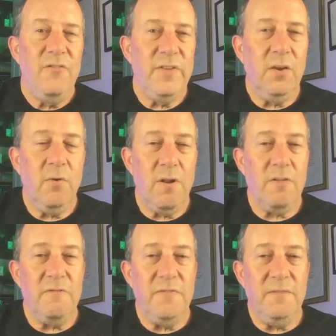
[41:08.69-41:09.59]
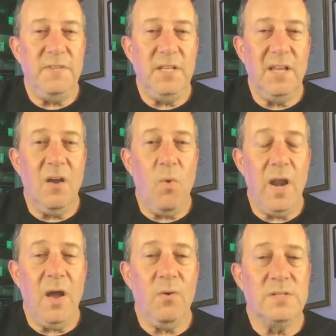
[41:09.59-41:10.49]
Figure another 50 gigawatt
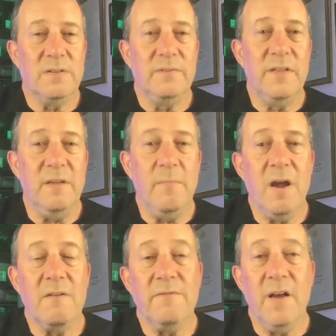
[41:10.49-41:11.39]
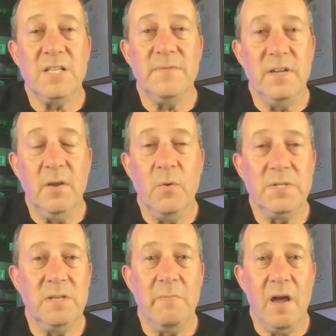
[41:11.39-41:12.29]
hours of lithium iron phosphate goes
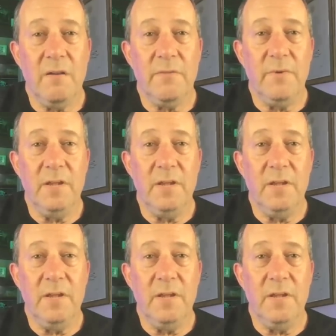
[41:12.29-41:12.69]
into Model 3